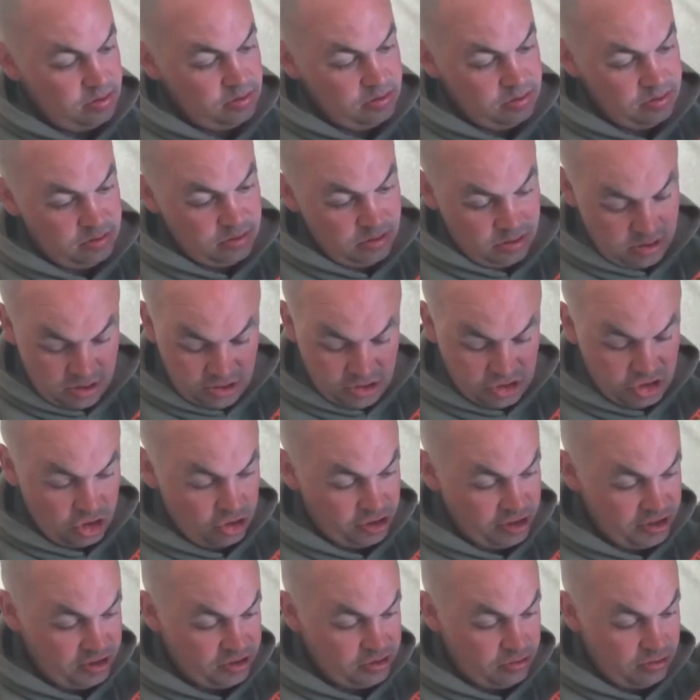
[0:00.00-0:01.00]
like a
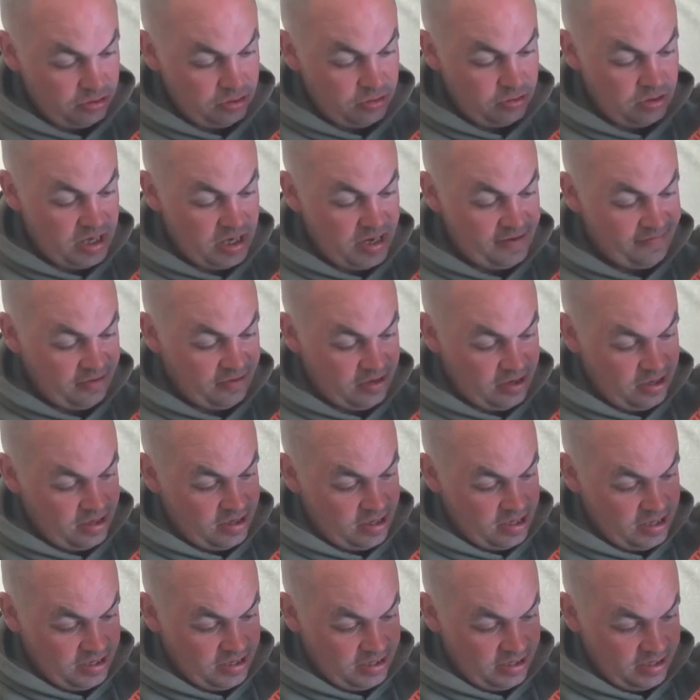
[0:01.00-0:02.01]
chodic tool or whatever,
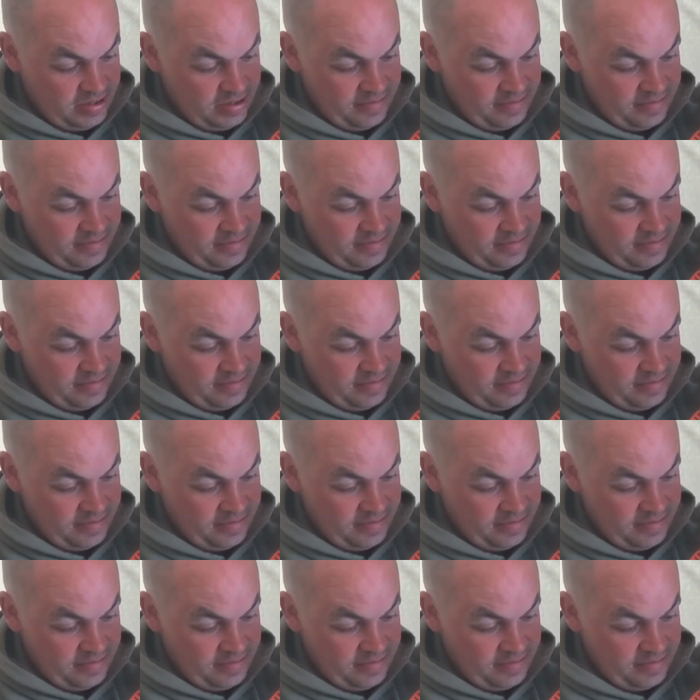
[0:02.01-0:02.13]
and a